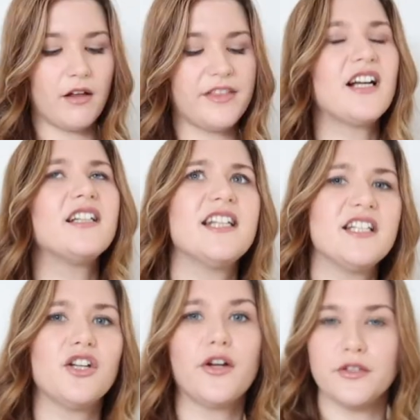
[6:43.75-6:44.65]
I think I
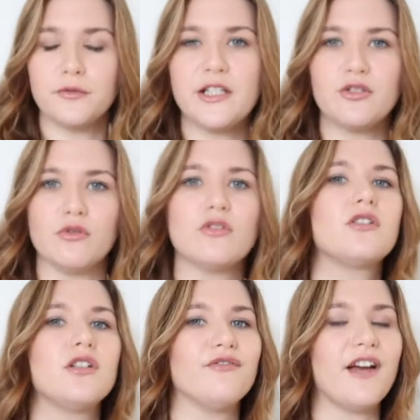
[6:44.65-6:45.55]
did know that Rituals
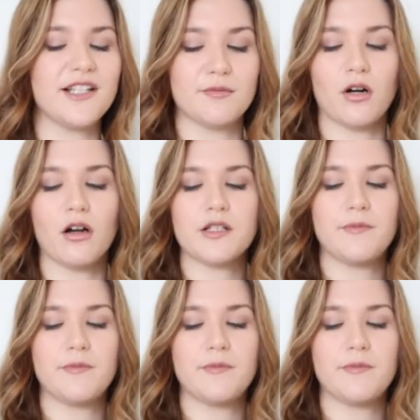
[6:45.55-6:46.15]
do face products,